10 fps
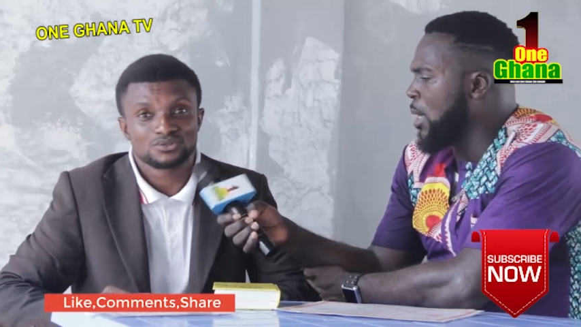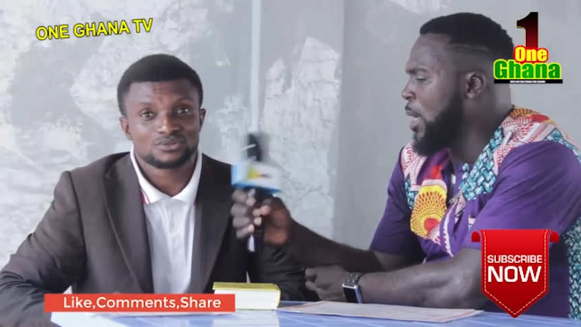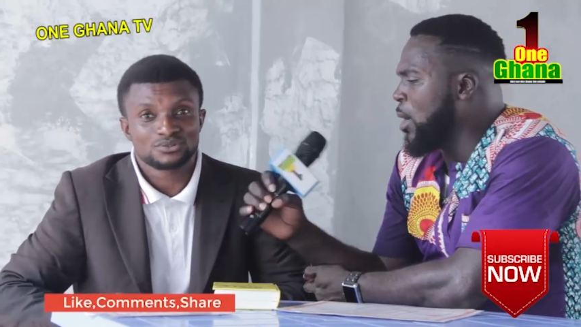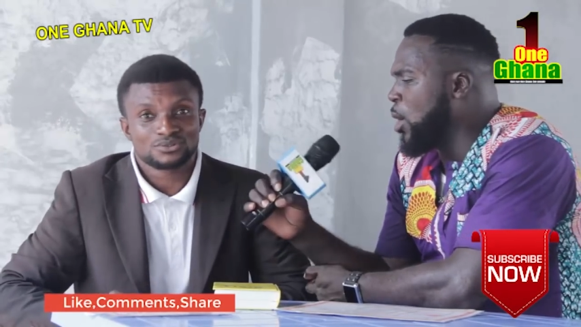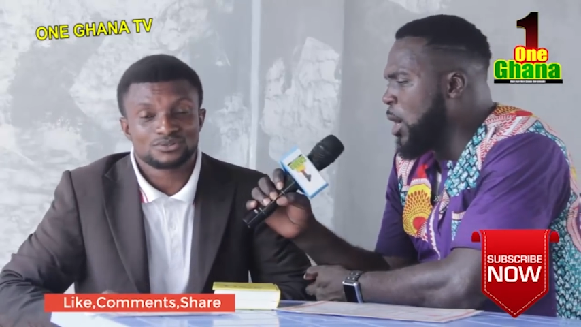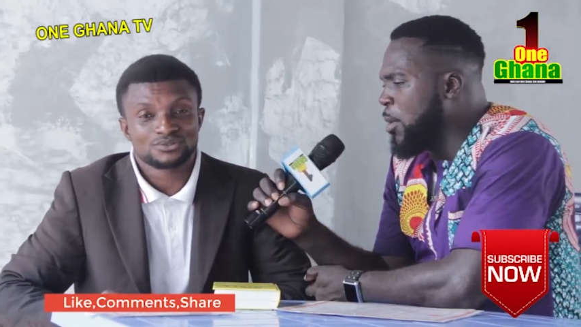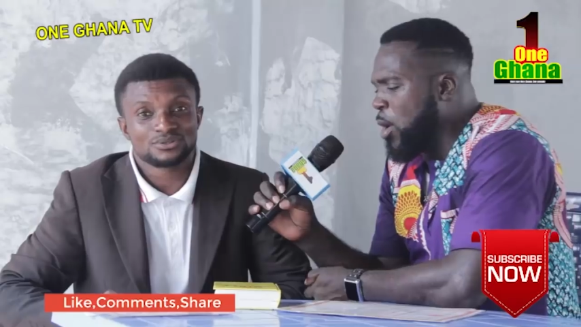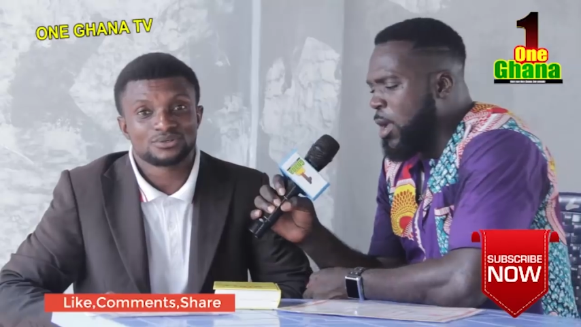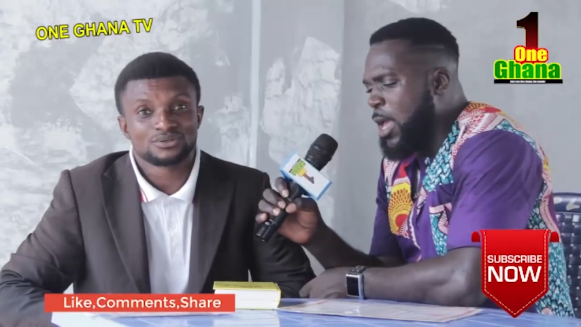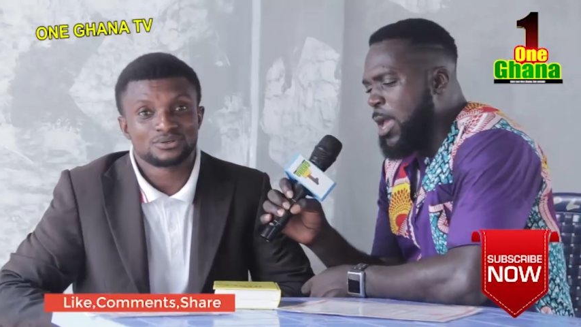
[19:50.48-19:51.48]

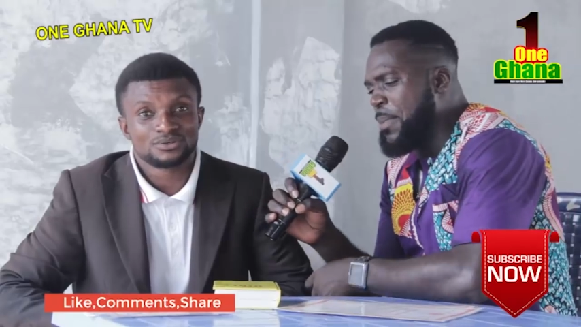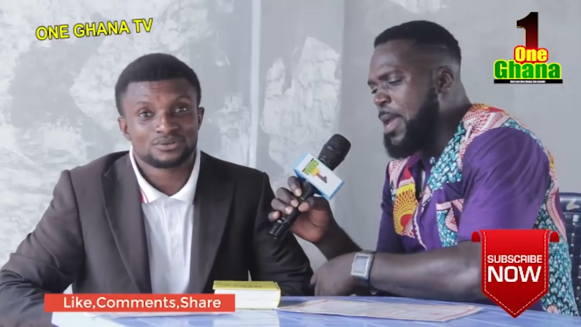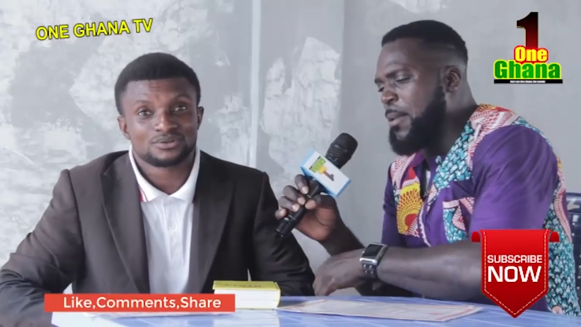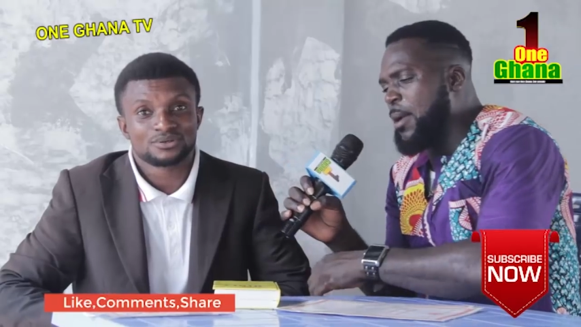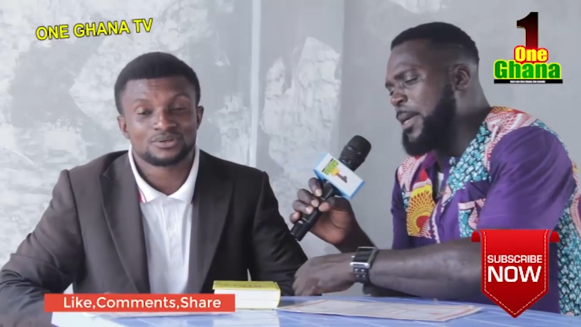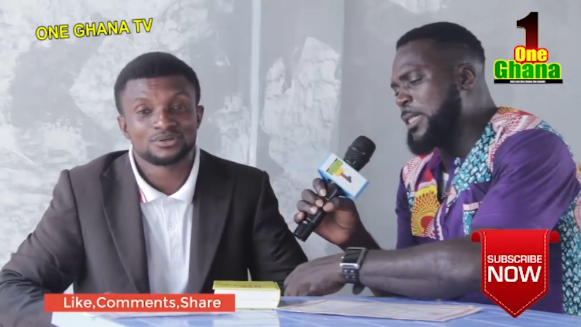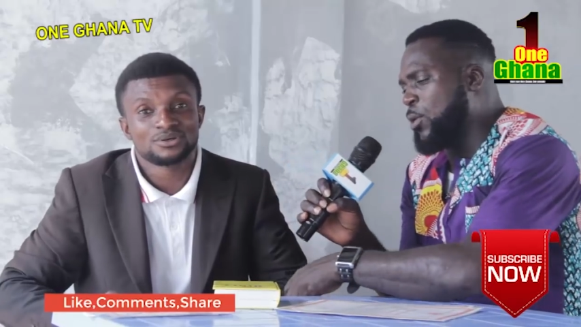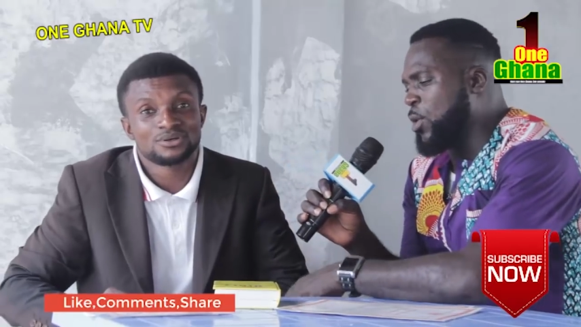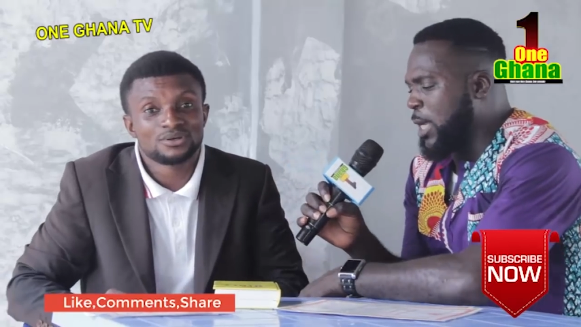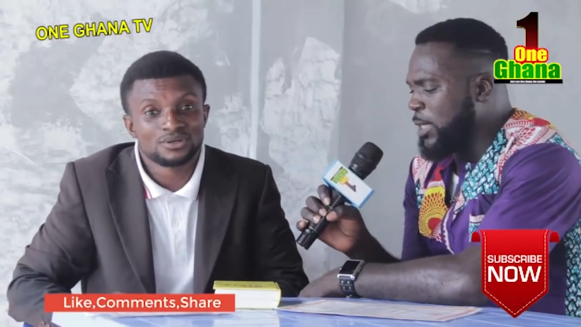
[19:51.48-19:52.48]
Speaker 1: I be a bass
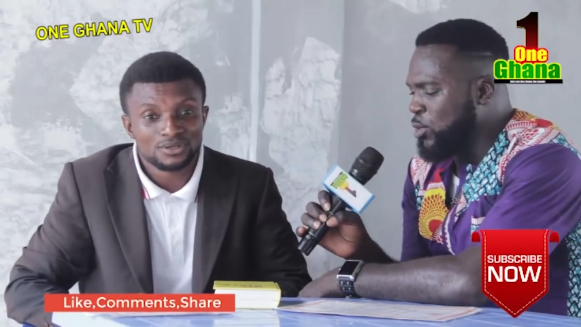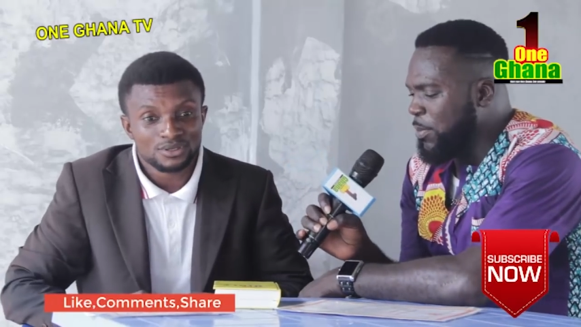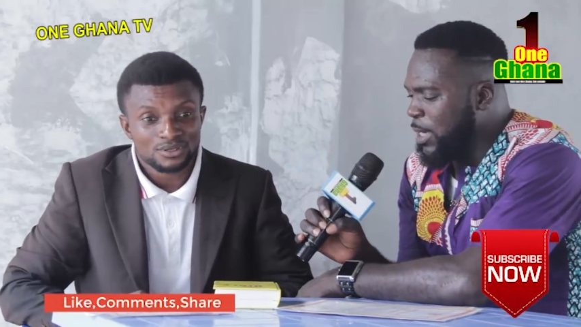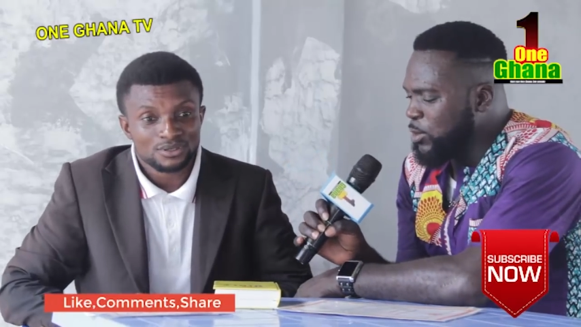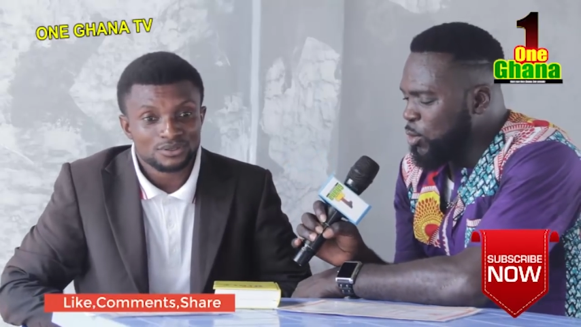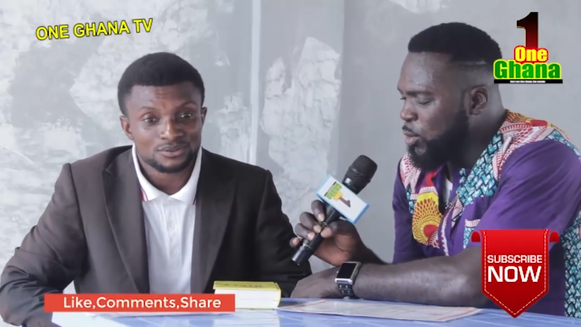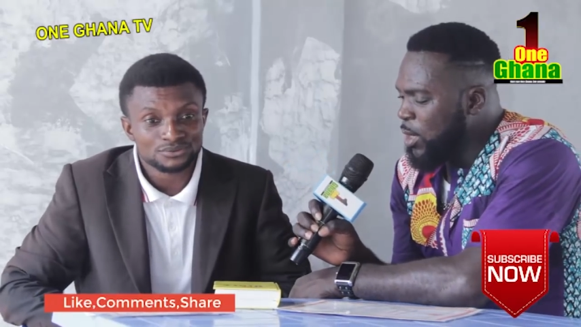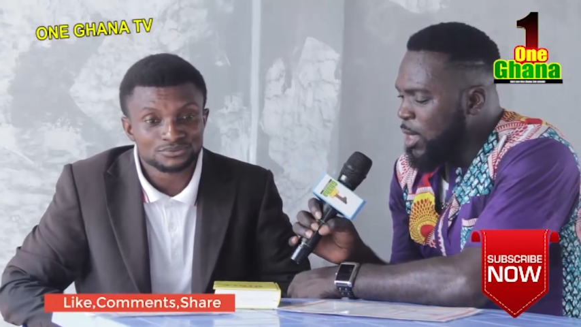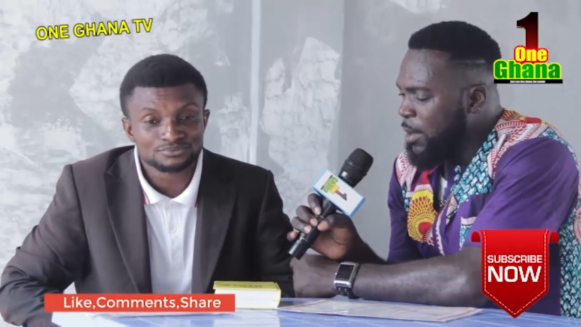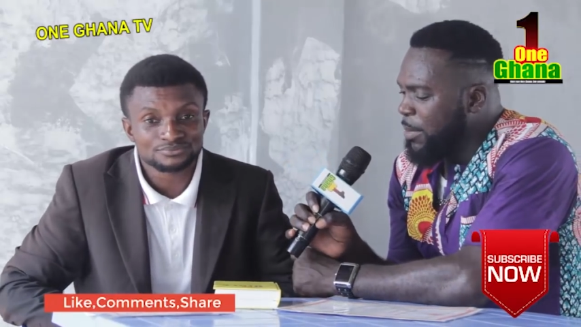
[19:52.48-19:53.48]
all kinds of bakers who